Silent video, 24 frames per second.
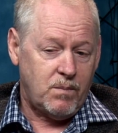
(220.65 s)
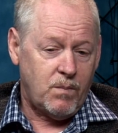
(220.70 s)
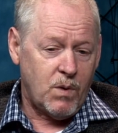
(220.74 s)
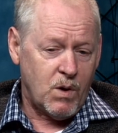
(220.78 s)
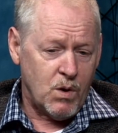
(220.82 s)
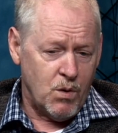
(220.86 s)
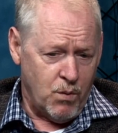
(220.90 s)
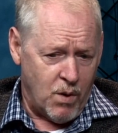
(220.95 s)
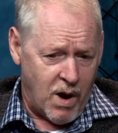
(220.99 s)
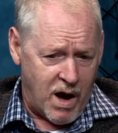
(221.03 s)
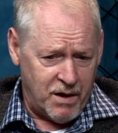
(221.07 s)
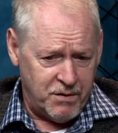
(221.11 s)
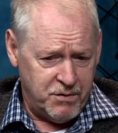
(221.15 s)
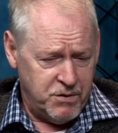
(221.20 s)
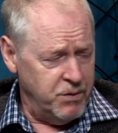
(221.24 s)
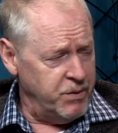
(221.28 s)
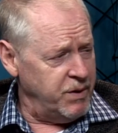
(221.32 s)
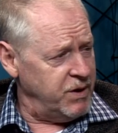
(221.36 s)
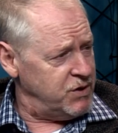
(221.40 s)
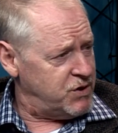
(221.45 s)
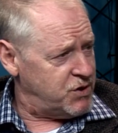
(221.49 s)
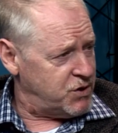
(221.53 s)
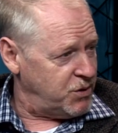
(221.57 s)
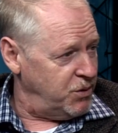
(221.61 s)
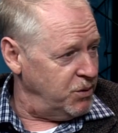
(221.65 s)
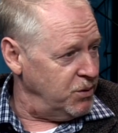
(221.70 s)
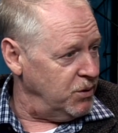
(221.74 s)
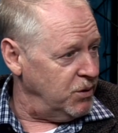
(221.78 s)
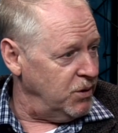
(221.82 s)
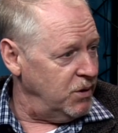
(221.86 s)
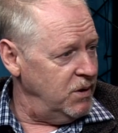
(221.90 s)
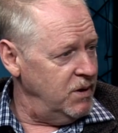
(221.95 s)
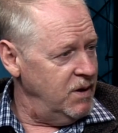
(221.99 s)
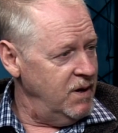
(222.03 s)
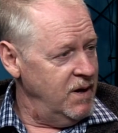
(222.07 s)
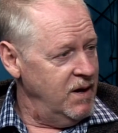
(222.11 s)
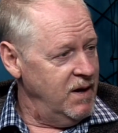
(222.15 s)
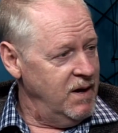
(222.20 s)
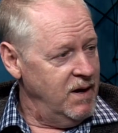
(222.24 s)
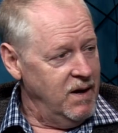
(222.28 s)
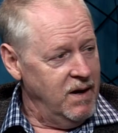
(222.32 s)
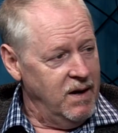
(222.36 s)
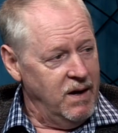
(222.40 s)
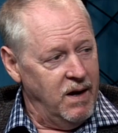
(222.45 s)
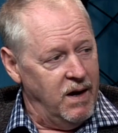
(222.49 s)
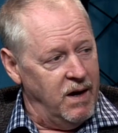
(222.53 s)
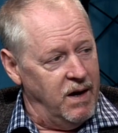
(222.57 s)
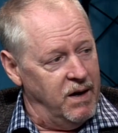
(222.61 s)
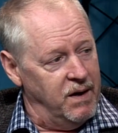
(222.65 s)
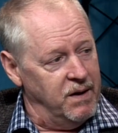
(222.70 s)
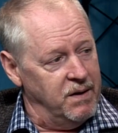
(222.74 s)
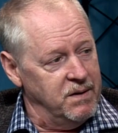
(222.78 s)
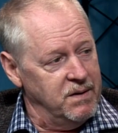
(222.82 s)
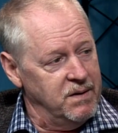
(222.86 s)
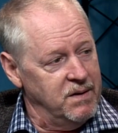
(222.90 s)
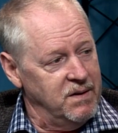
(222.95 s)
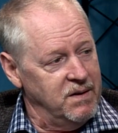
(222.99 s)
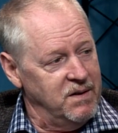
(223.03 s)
while doing school. And,